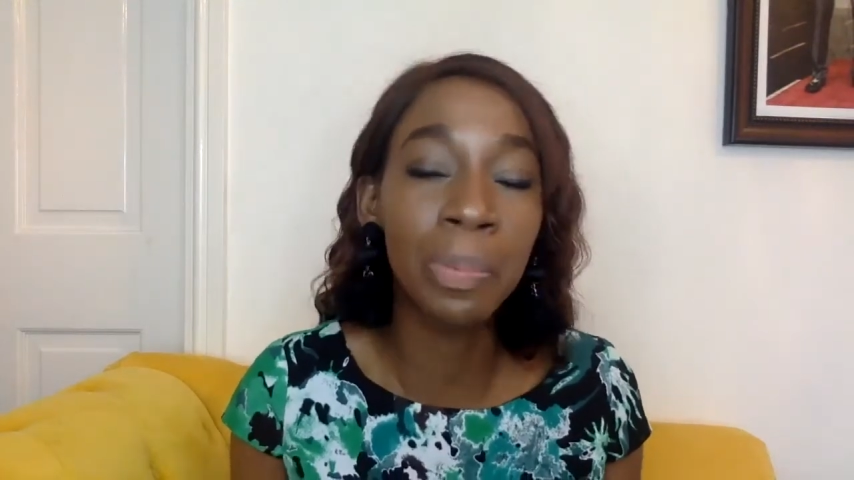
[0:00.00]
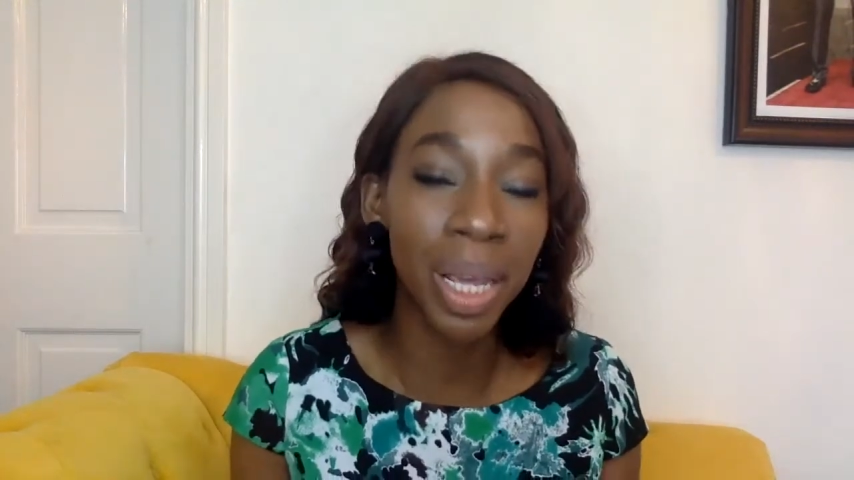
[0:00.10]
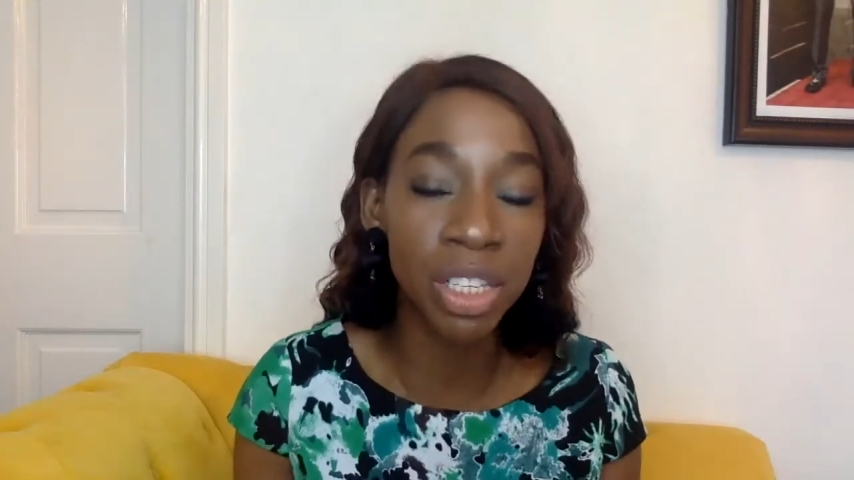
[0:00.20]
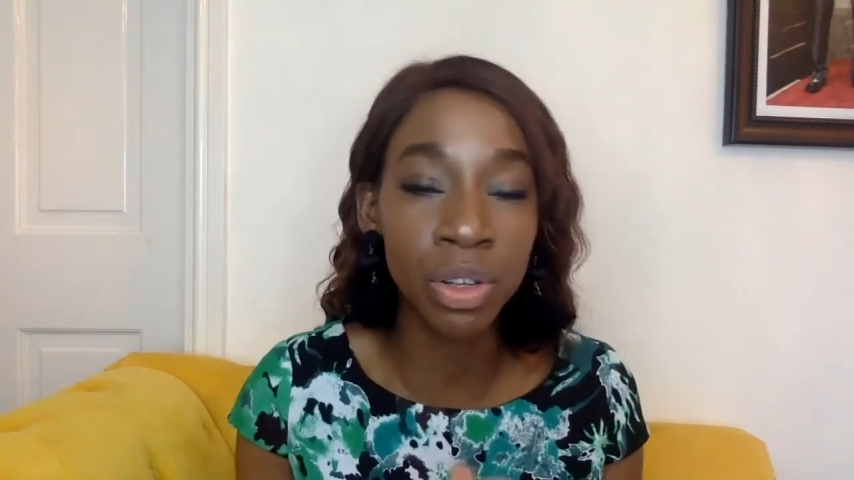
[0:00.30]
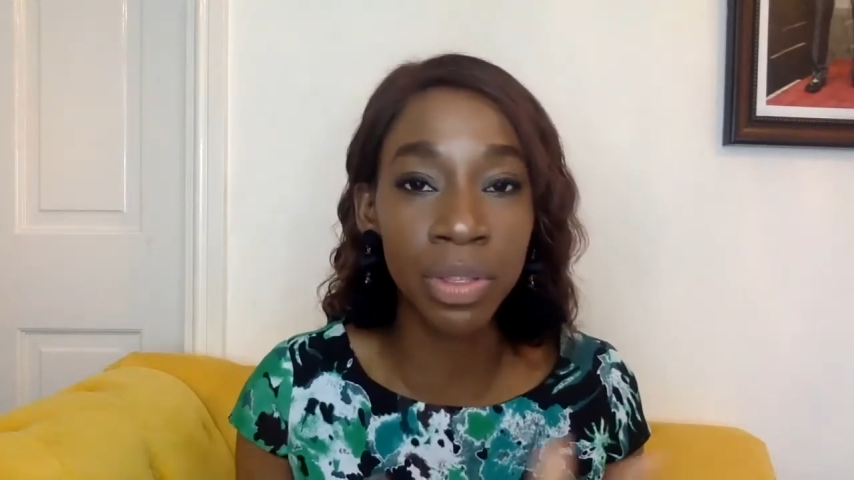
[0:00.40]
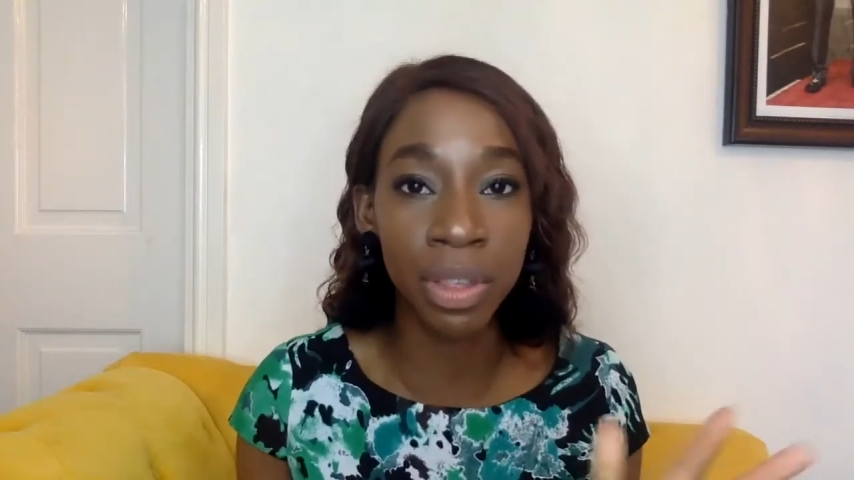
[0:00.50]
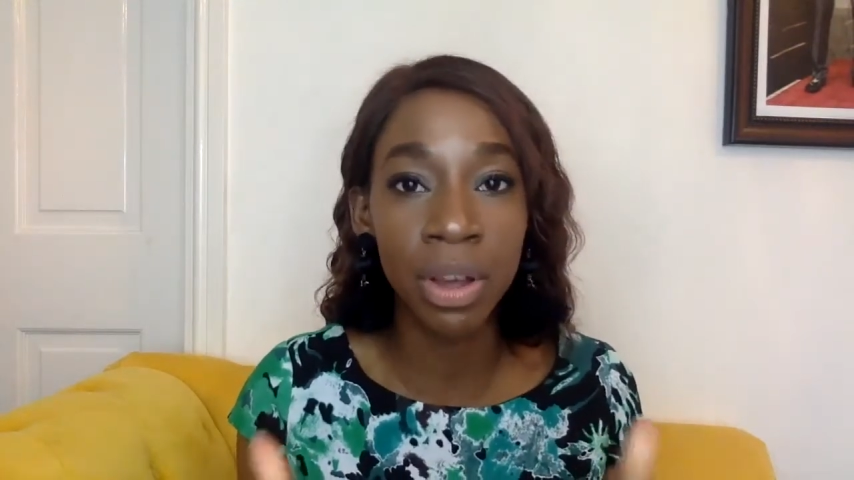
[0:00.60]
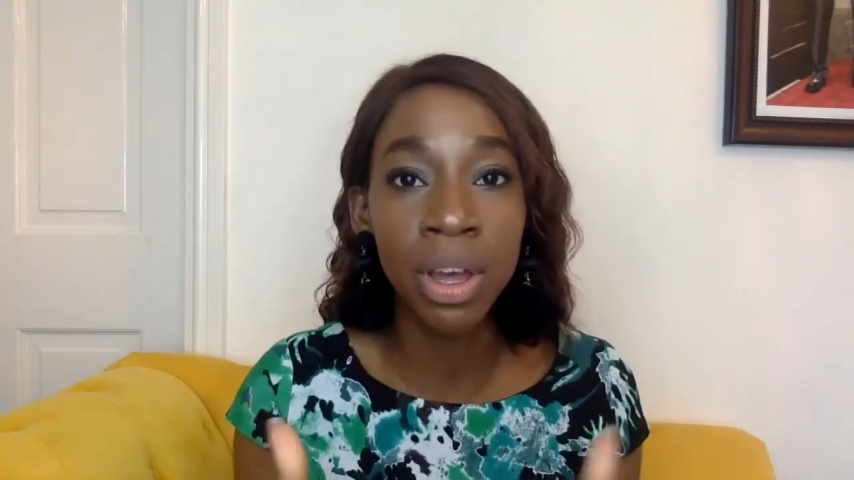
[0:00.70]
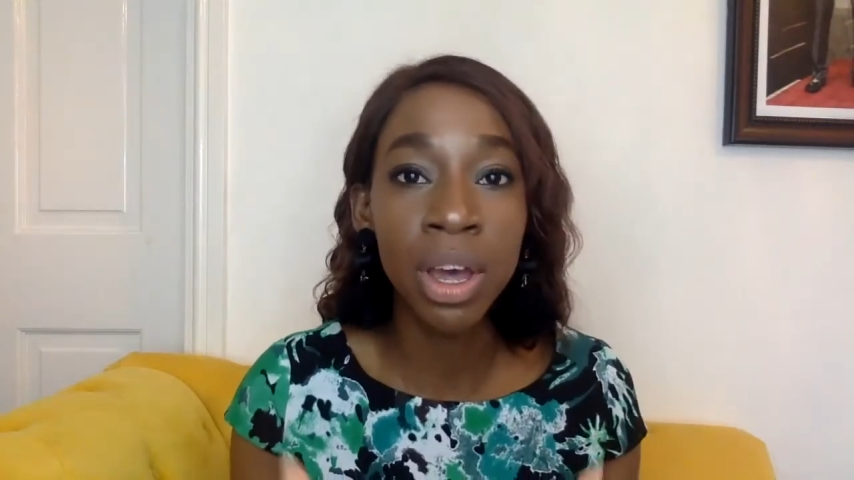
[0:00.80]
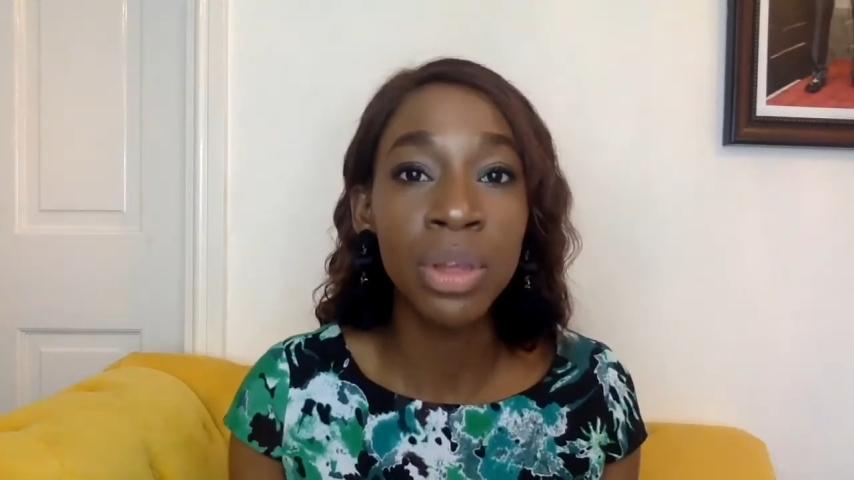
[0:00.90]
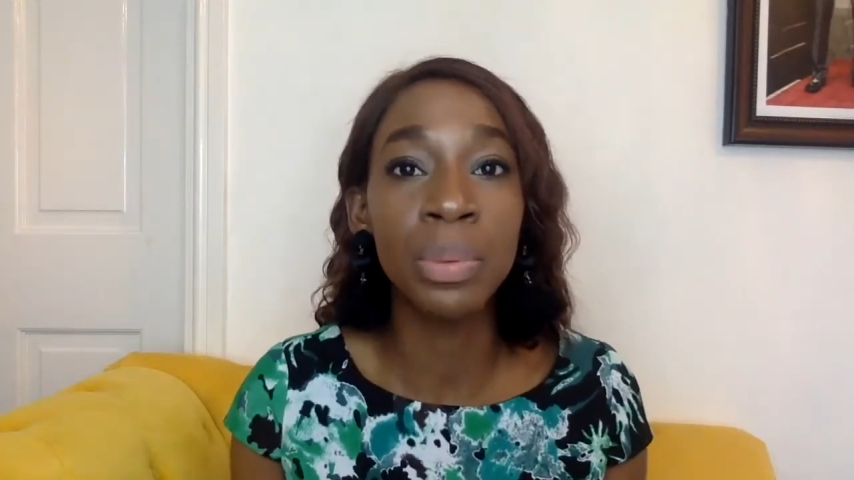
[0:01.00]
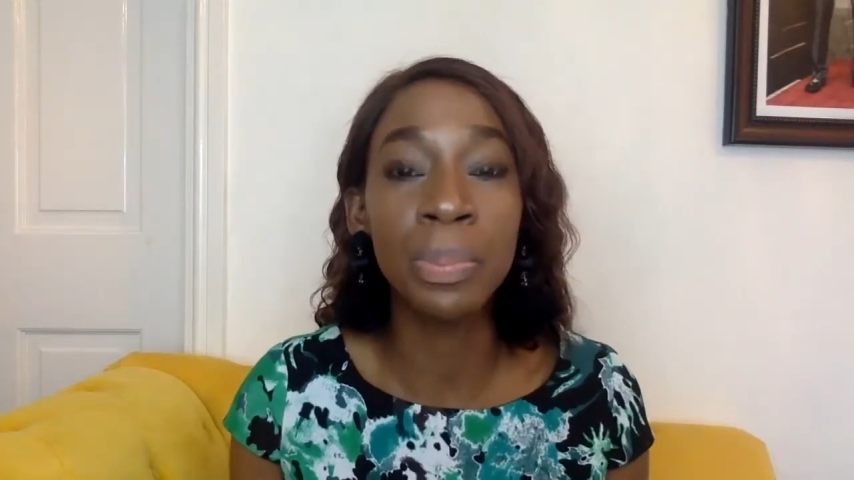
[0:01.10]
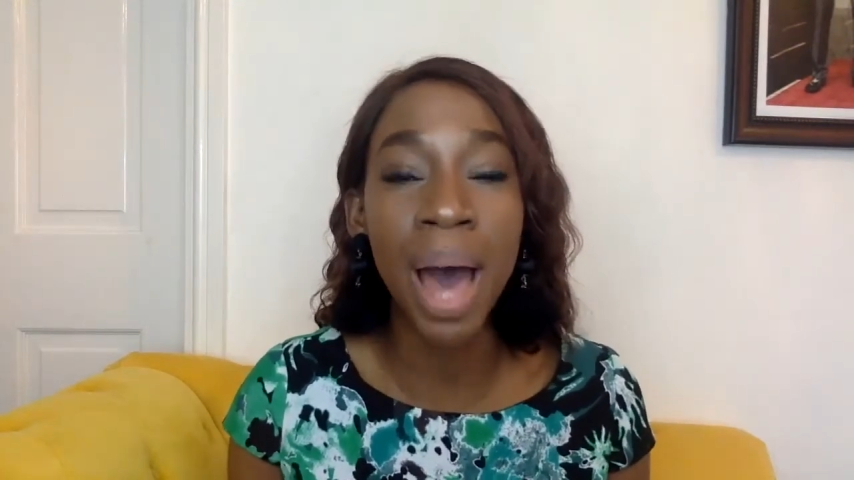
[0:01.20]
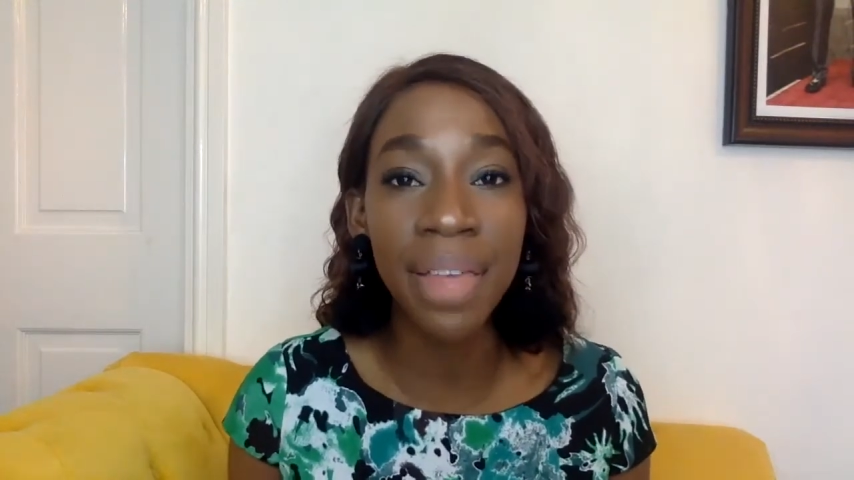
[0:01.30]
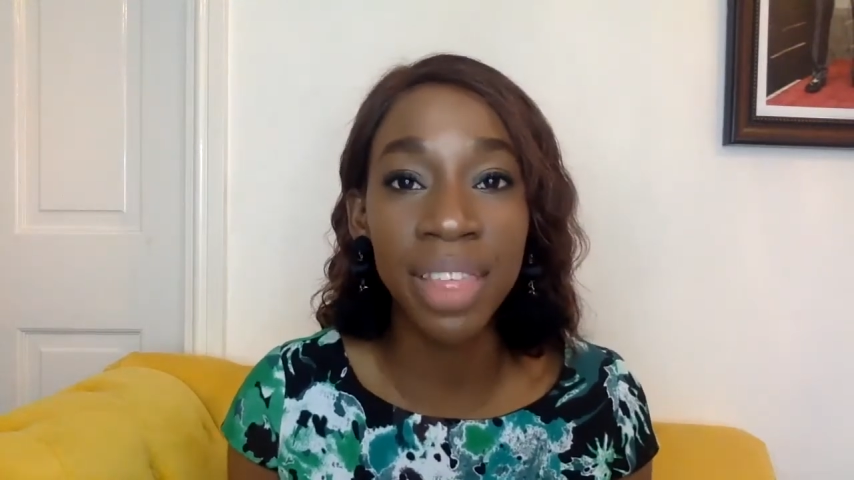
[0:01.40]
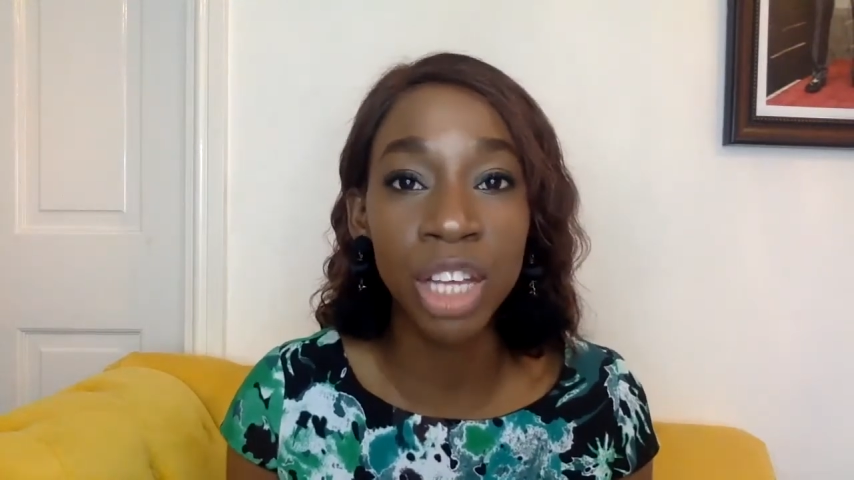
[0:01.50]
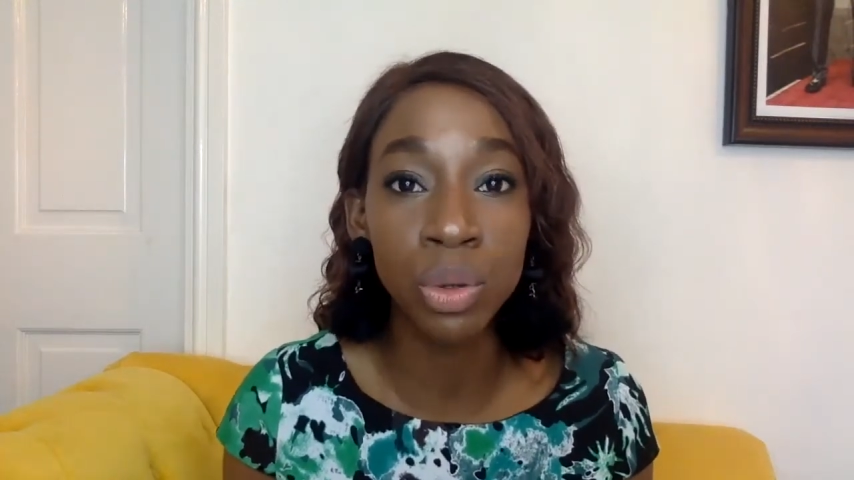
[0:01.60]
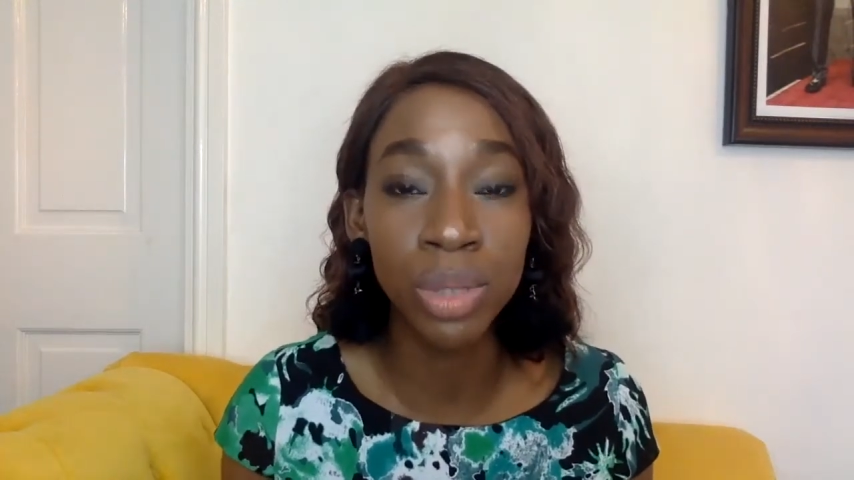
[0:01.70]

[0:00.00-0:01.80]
based on the path that you